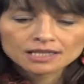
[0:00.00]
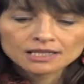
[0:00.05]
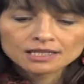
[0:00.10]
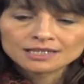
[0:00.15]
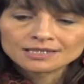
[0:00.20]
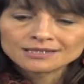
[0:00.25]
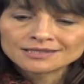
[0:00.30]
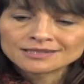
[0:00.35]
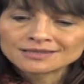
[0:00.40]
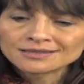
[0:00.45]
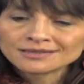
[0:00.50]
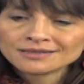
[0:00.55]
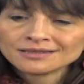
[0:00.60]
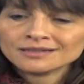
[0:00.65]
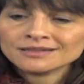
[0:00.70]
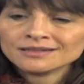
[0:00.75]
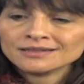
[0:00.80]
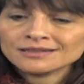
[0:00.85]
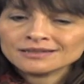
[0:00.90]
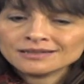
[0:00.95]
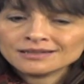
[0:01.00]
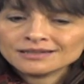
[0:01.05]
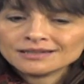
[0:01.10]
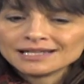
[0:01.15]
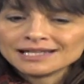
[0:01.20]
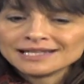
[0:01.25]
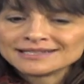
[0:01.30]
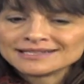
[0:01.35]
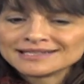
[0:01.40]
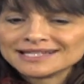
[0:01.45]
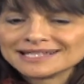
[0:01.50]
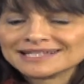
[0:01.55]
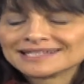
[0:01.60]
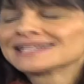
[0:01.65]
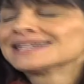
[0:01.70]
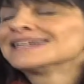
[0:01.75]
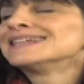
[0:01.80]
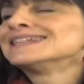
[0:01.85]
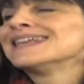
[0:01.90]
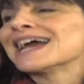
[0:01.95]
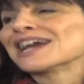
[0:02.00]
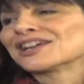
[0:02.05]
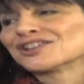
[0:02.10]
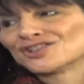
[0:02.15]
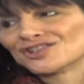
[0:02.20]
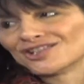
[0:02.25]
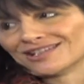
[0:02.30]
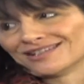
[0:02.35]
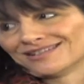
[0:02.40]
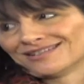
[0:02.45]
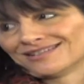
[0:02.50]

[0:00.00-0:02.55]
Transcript: It's this connection.